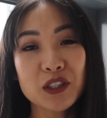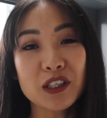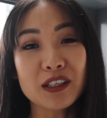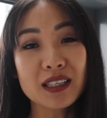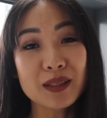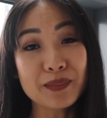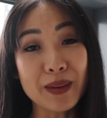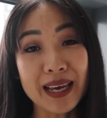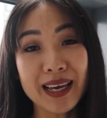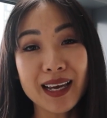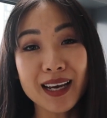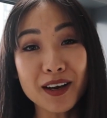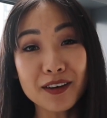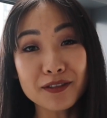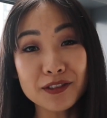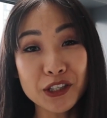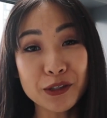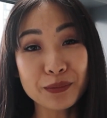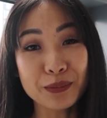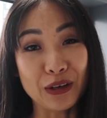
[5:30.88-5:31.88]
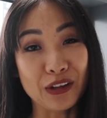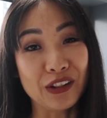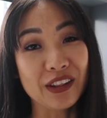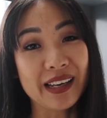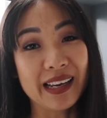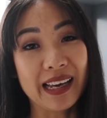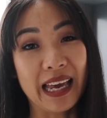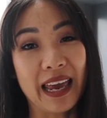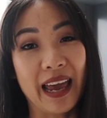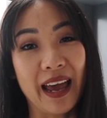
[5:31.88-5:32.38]
So speaking of
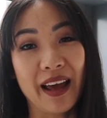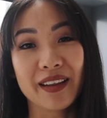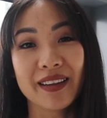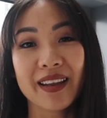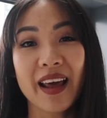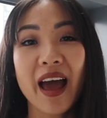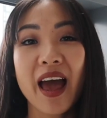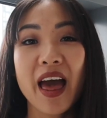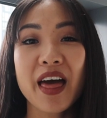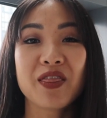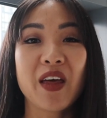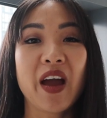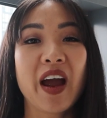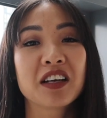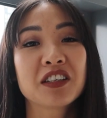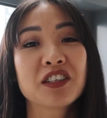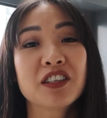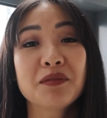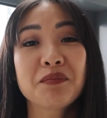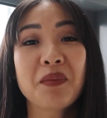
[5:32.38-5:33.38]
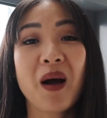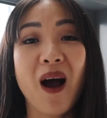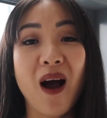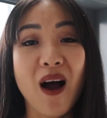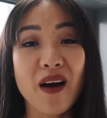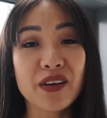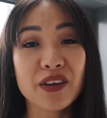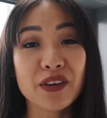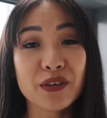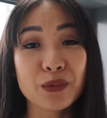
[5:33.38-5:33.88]
Chipotle again, they actually
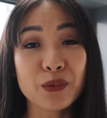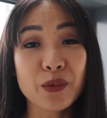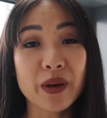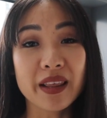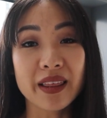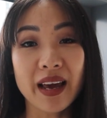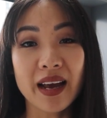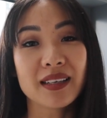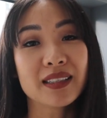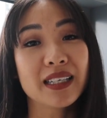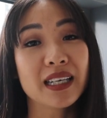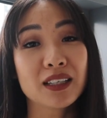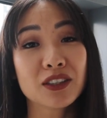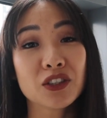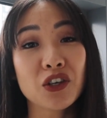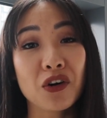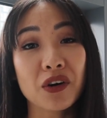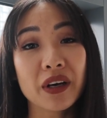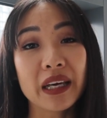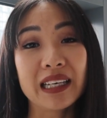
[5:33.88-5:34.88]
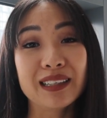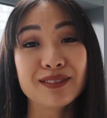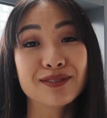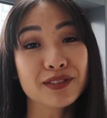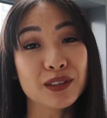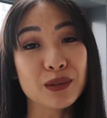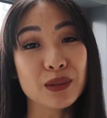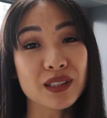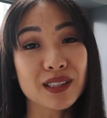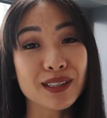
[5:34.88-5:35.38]
partnered with a TikTok
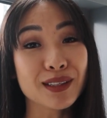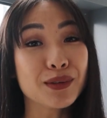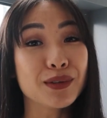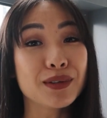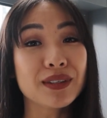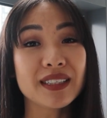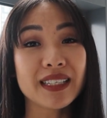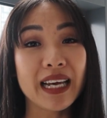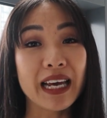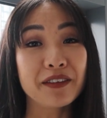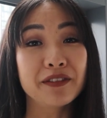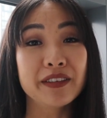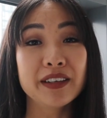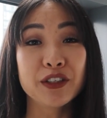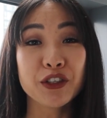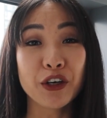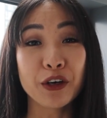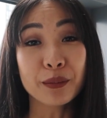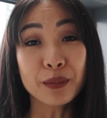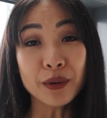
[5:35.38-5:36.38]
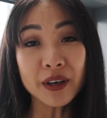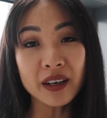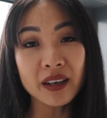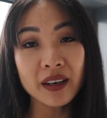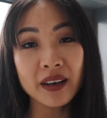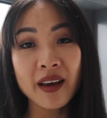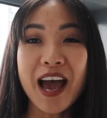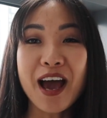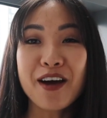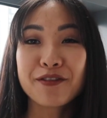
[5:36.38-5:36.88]
influencer called David Dobrik
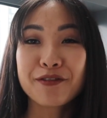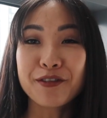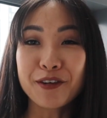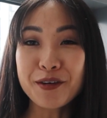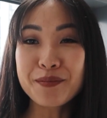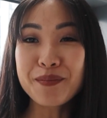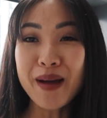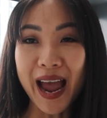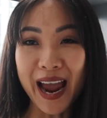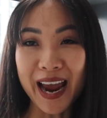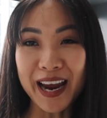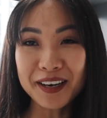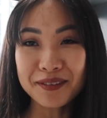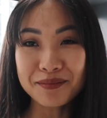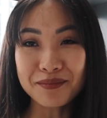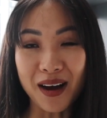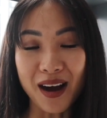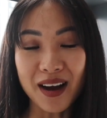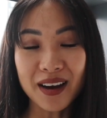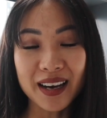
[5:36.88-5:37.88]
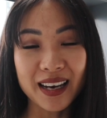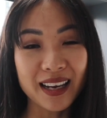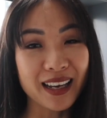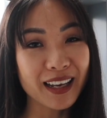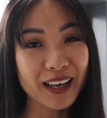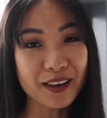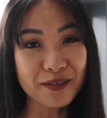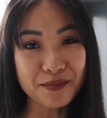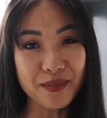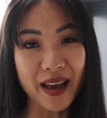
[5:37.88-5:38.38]
for a paid
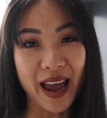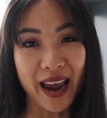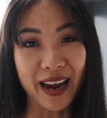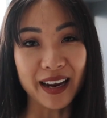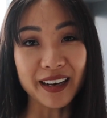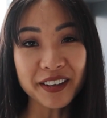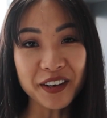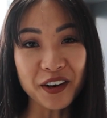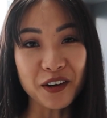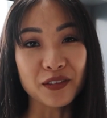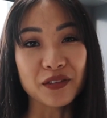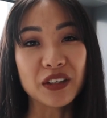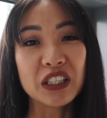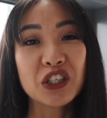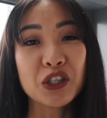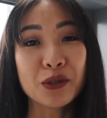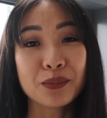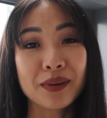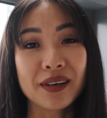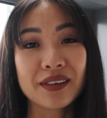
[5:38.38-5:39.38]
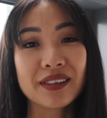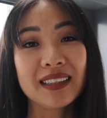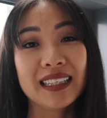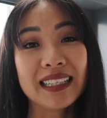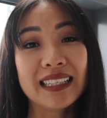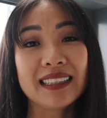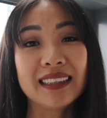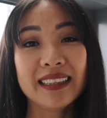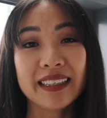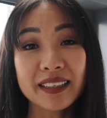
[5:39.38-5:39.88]
marketing campaign of the
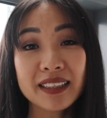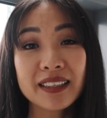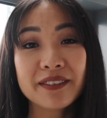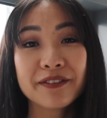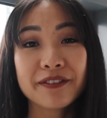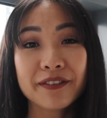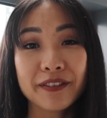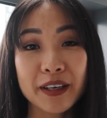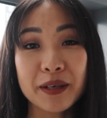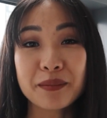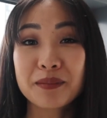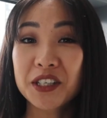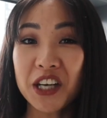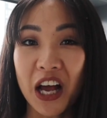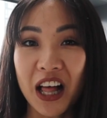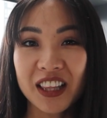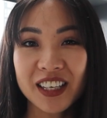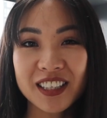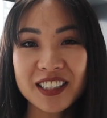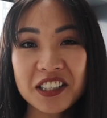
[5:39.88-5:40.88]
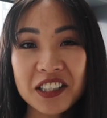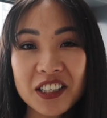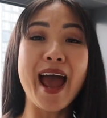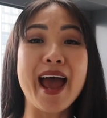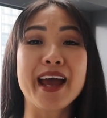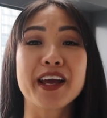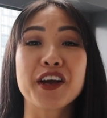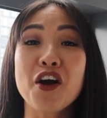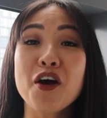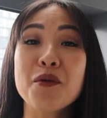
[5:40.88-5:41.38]
Chipotle lid flip challenge
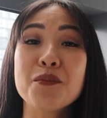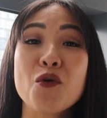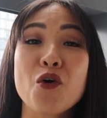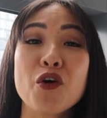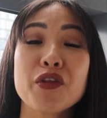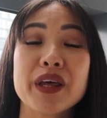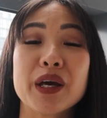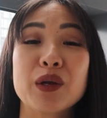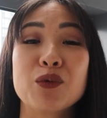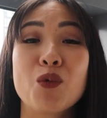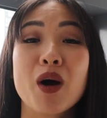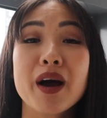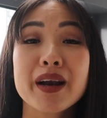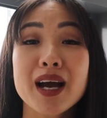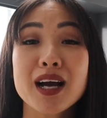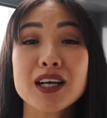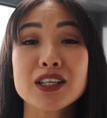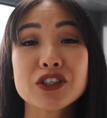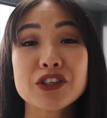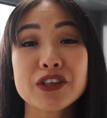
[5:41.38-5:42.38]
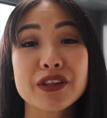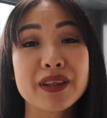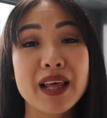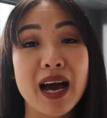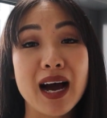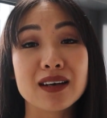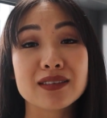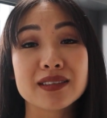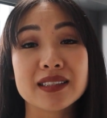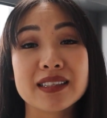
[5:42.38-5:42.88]
and got more than
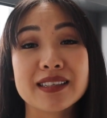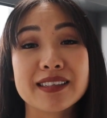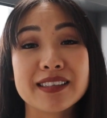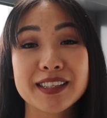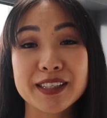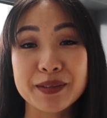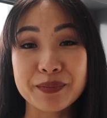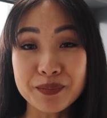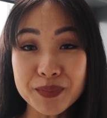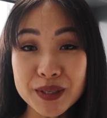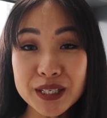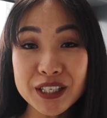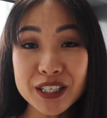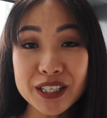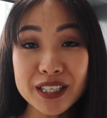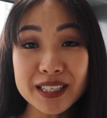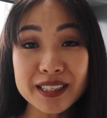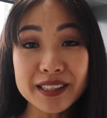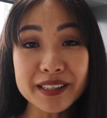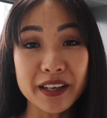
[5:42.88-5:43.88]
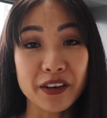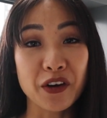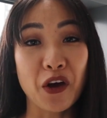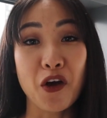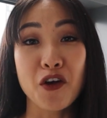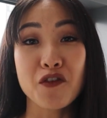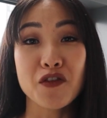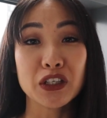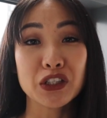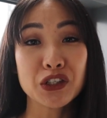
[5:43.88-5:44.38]
100,000 submissions
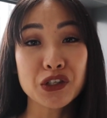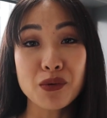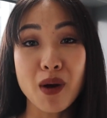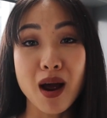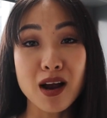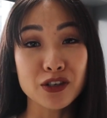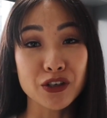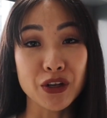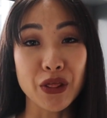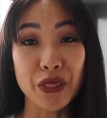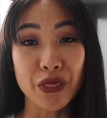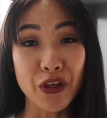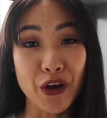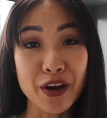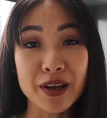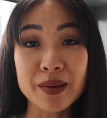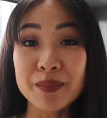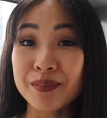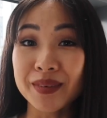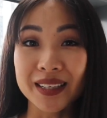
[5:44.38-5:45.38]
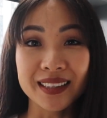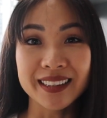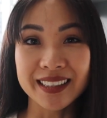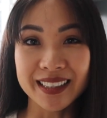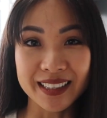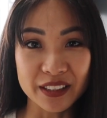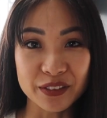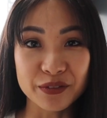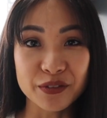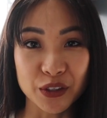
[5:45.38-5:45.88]
and over 230
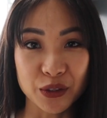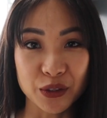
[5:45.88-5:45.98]
million